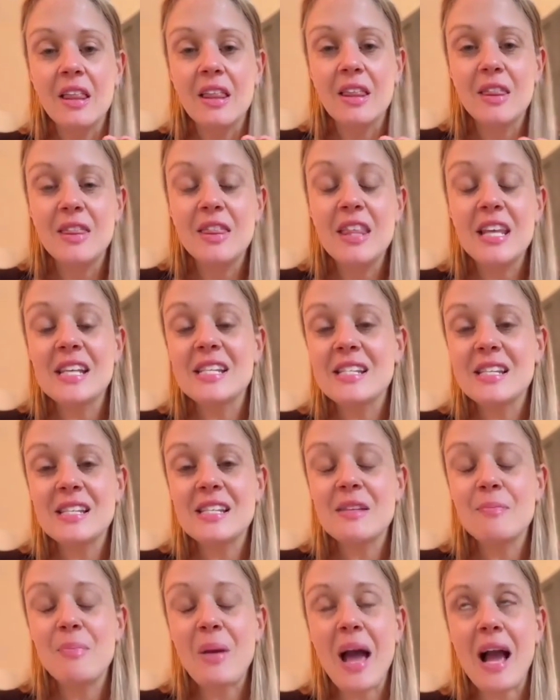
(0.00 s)
This is
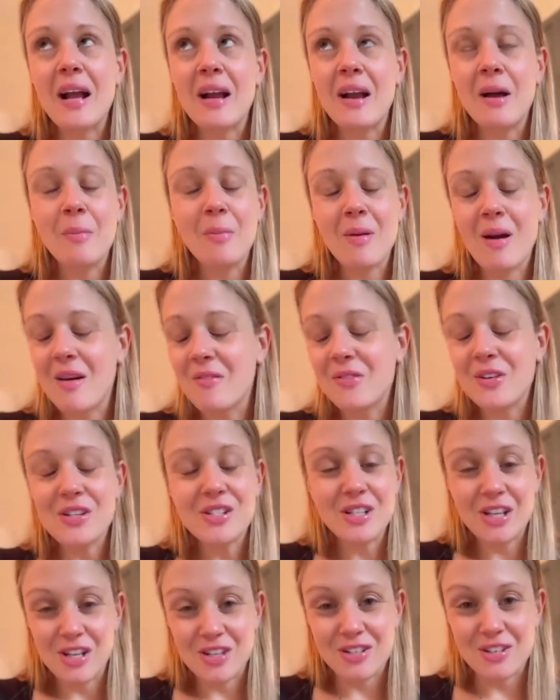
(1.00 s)
a backup
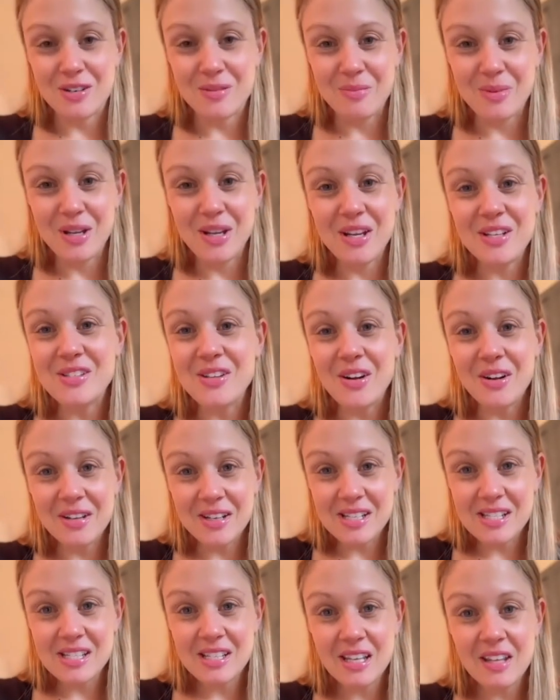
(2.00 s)
conversation because
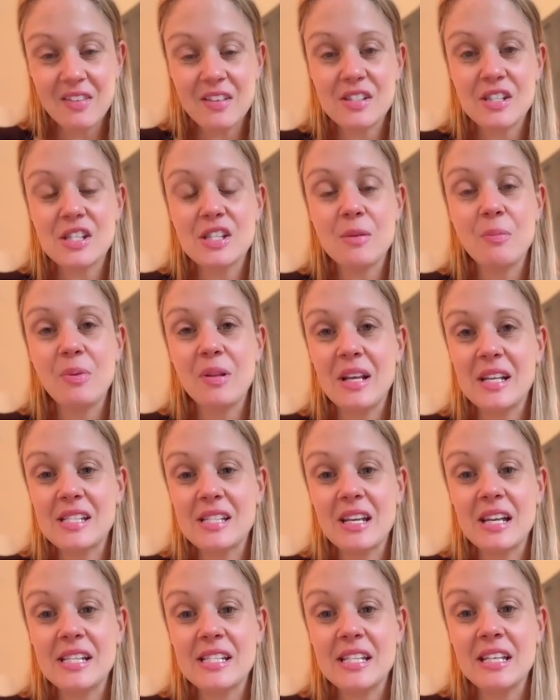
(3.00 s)
honestly, this is a place
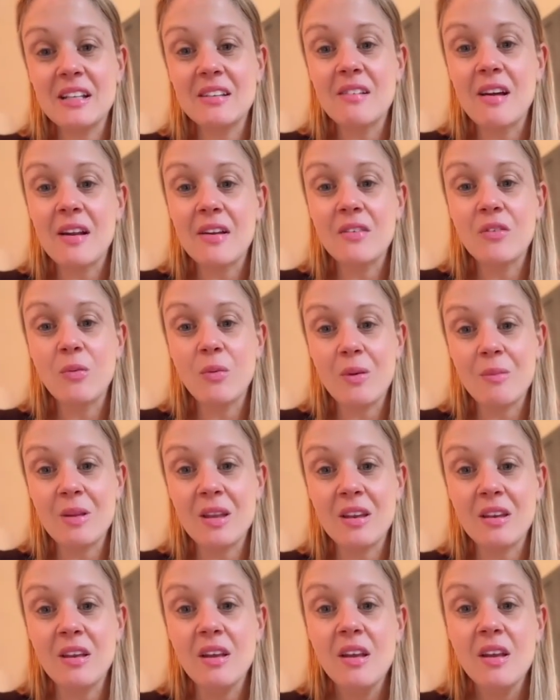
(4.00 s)
that I see a lot of
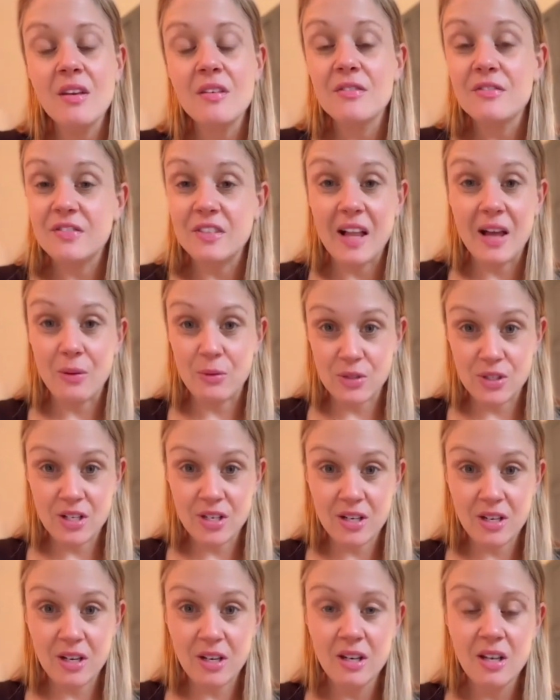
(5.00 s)
women
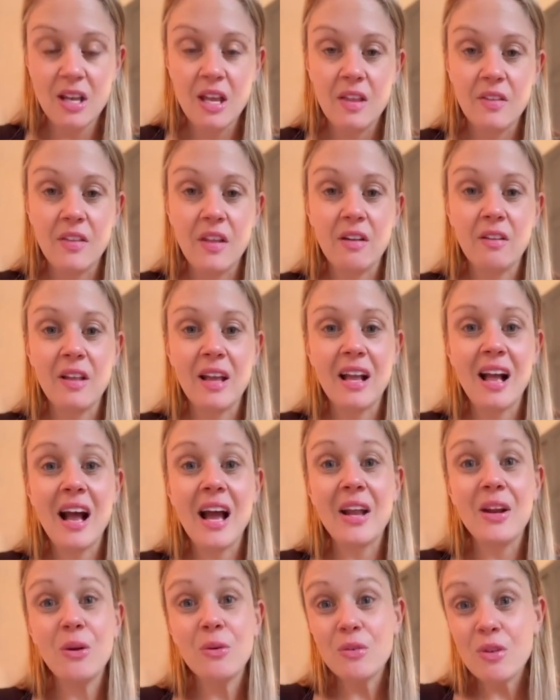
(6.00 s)
flounder. They're like,
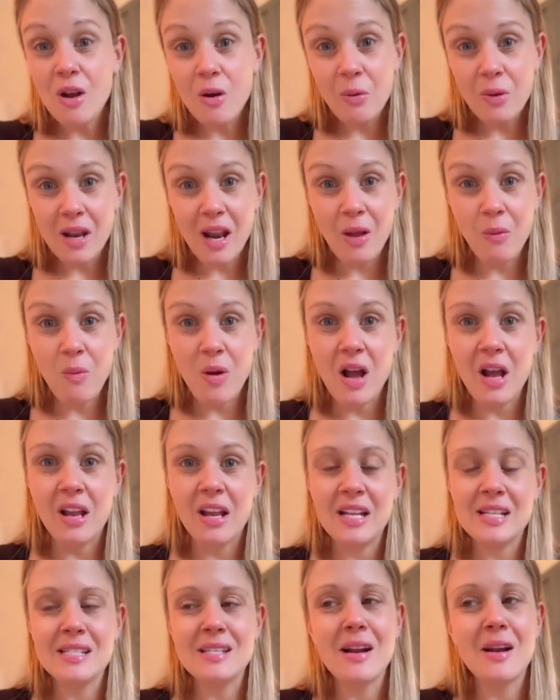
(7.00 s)
I don't know what I want.
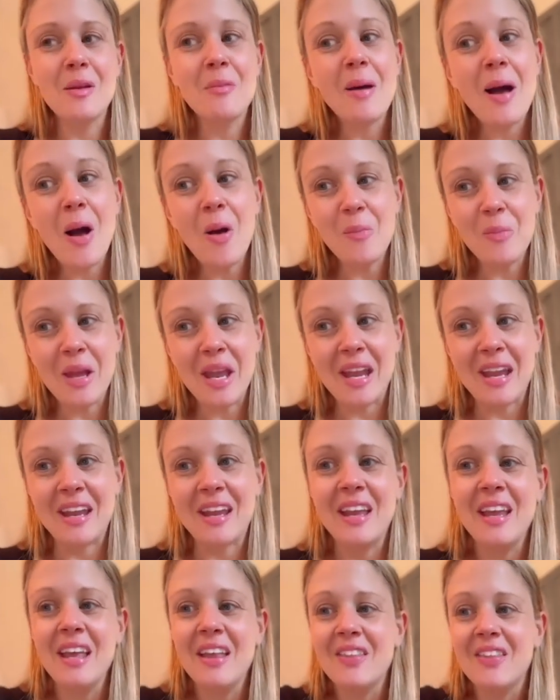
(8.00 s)
It's not about
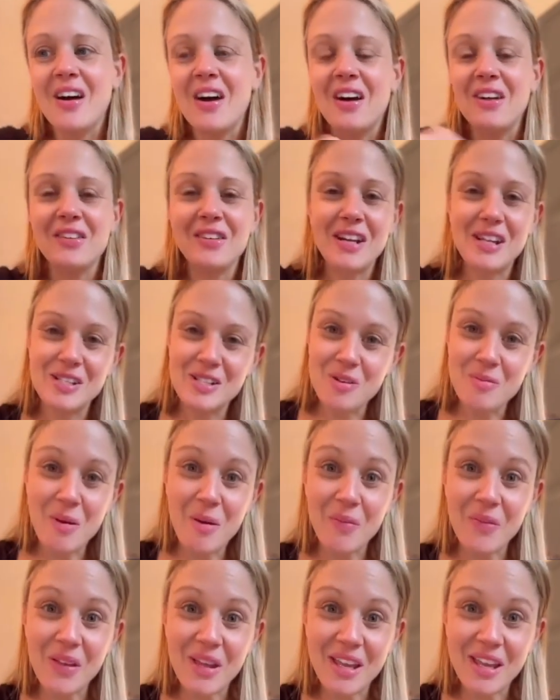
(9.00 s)
me. The holidays are
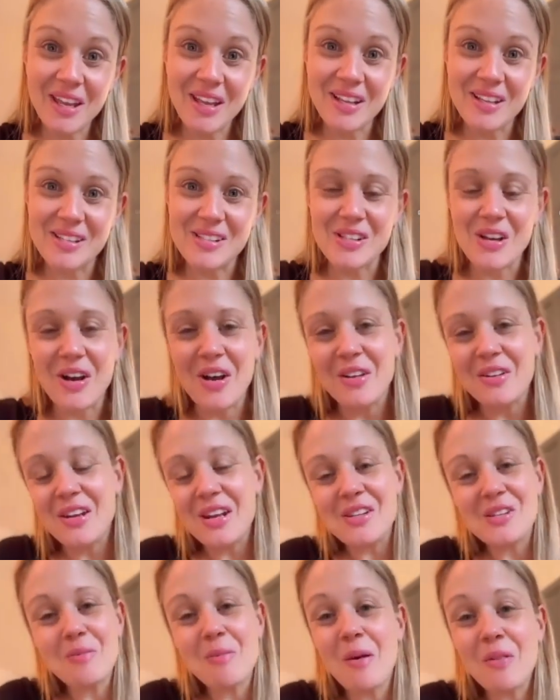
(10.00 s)
about the kids. The
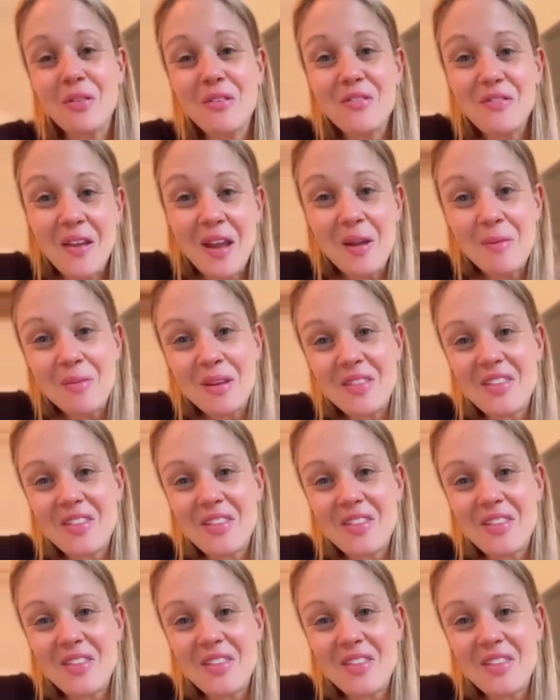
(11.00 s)
holidays are about the family.